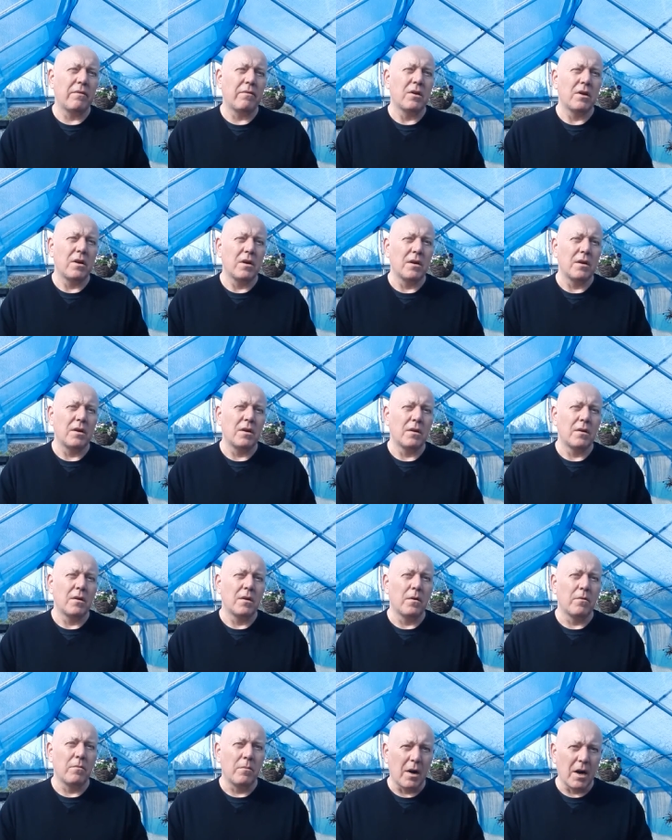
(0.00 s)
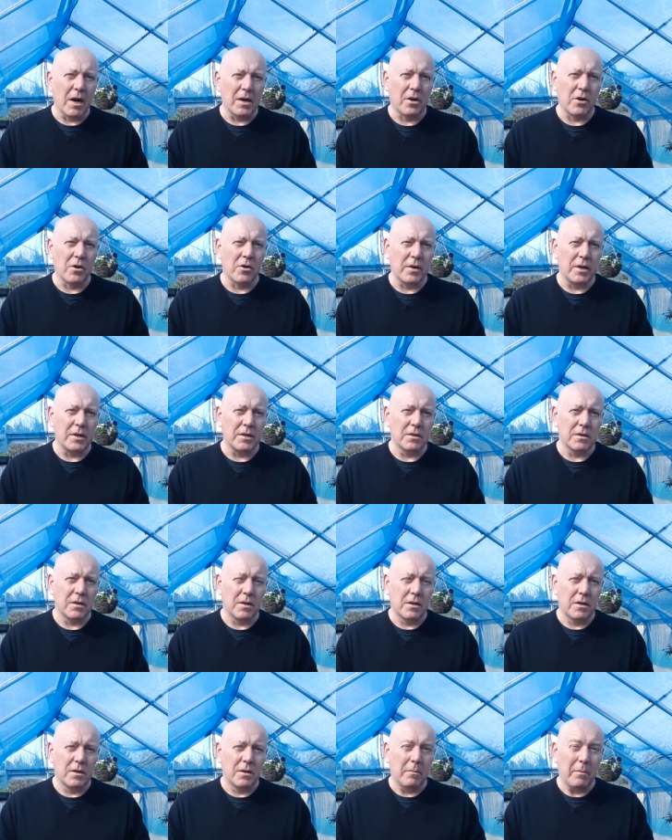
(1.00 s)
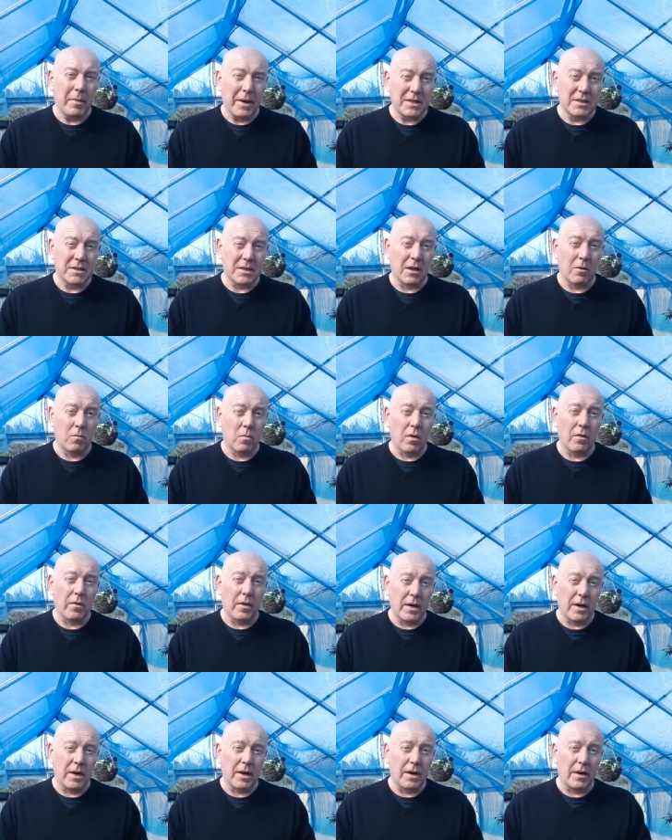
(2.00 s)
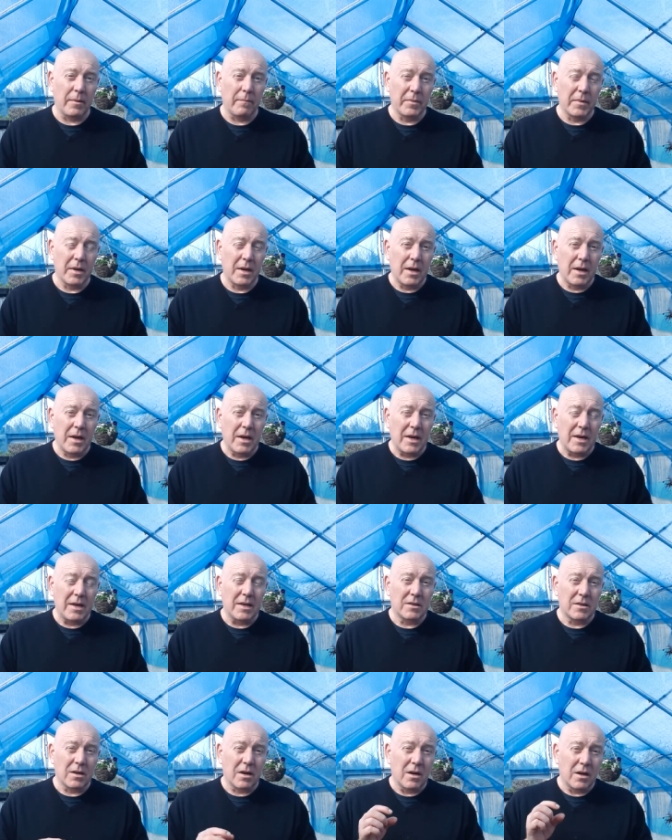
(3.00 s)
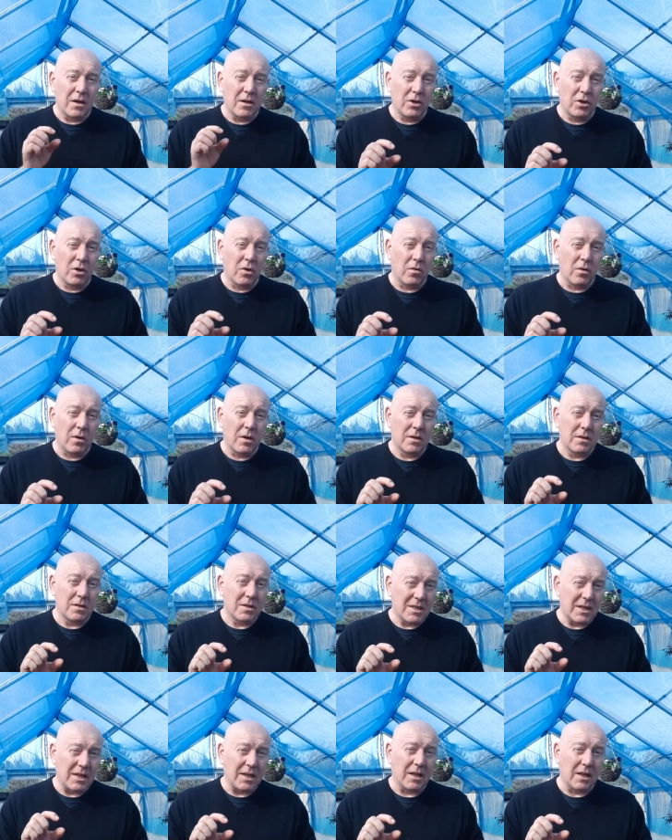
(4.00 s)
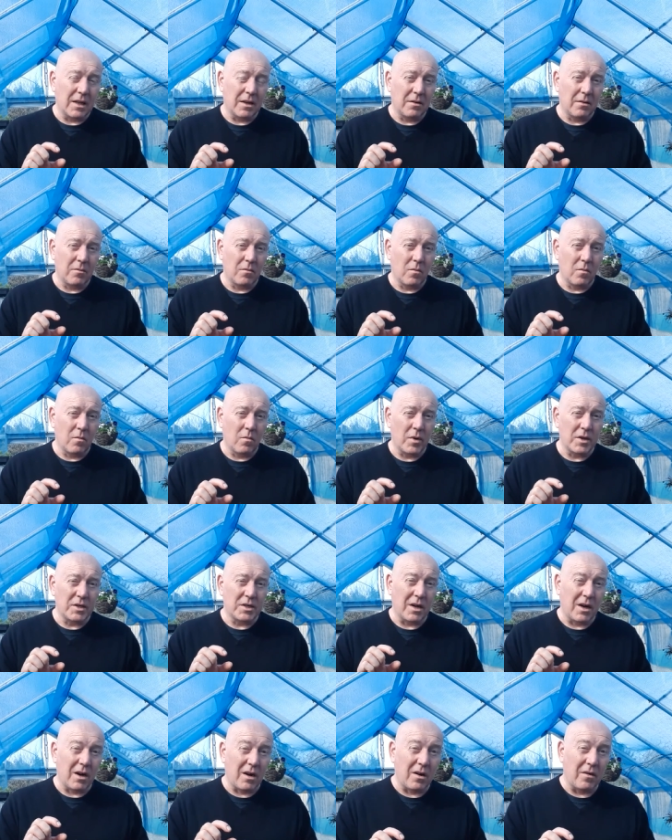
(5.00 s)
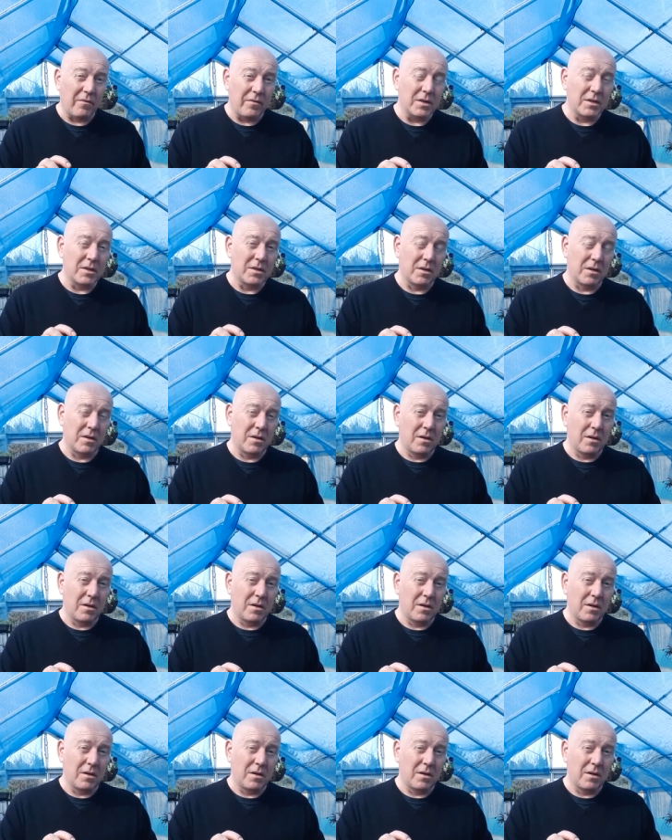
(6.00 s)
never heard of microgreens, basically what they are is a young seedling which you harvest